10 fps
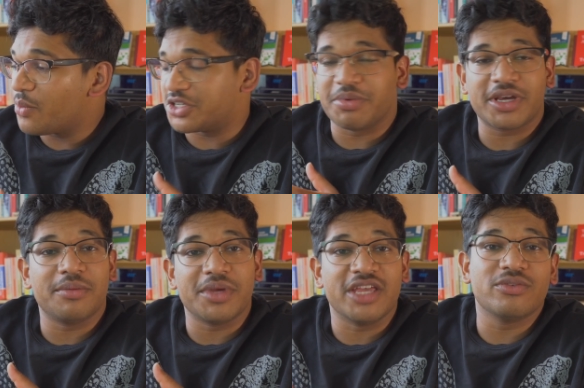which have
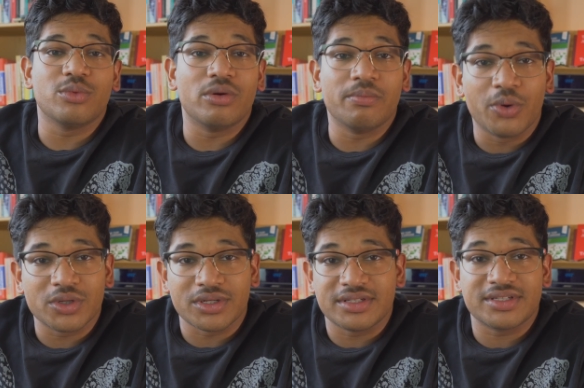become even more
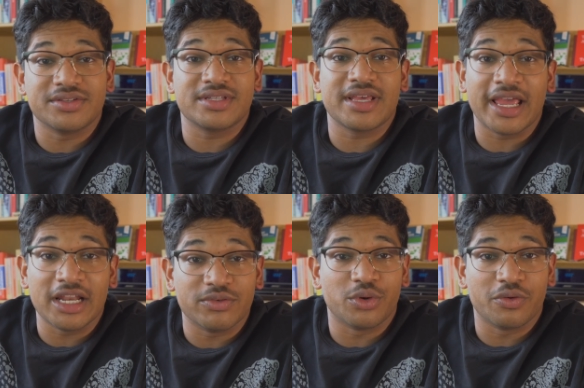important since the A
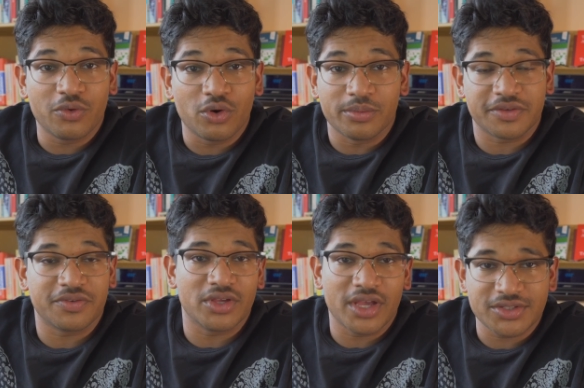level reforms a
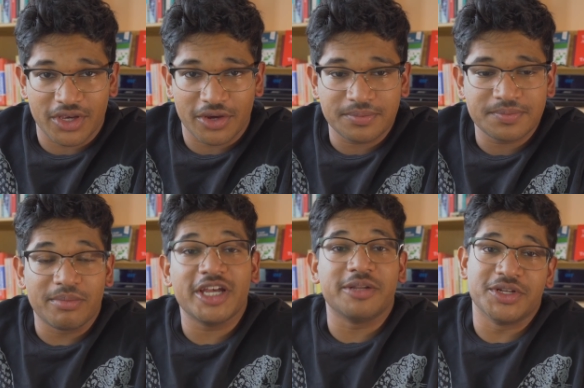few years ago.
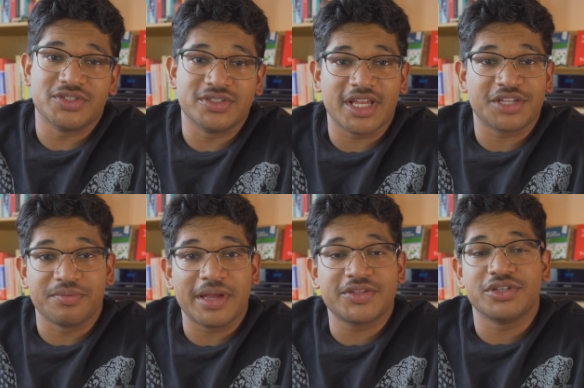My admissions test for
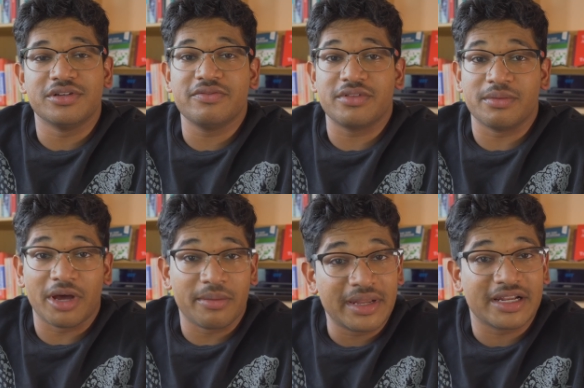medicine, the
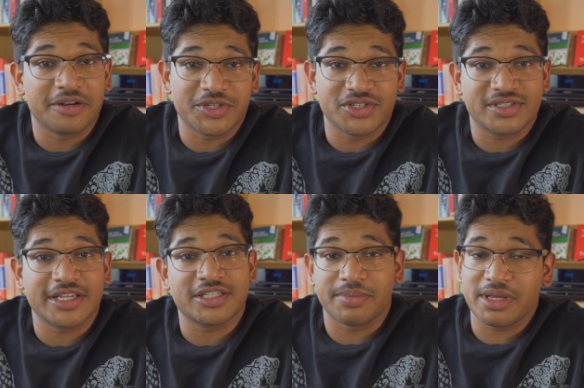biomedical admissions
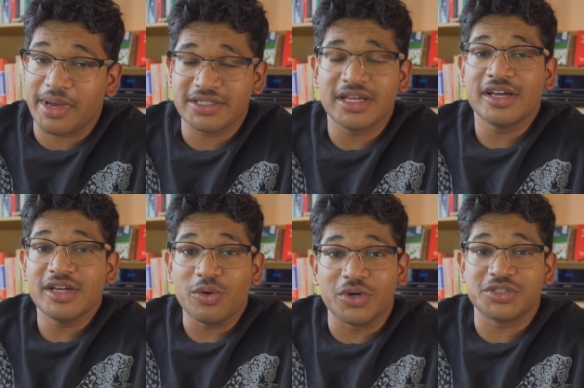test, the BMAT,
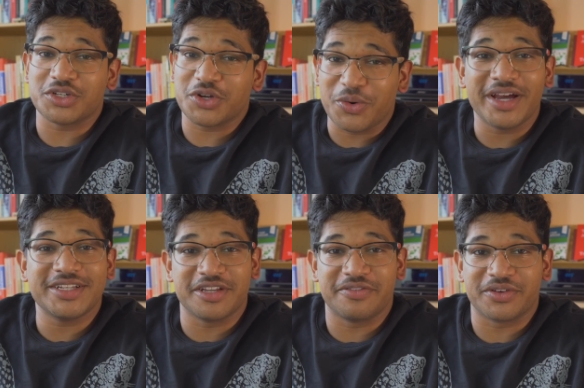was
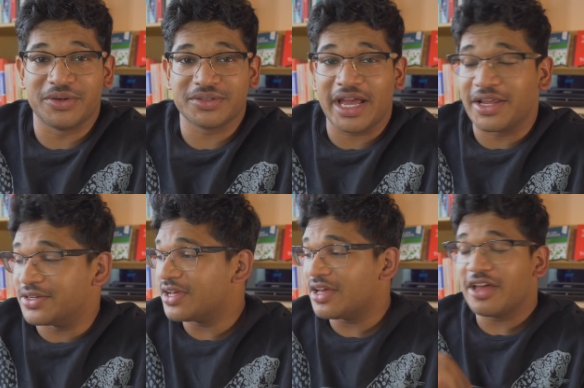quite difficult, and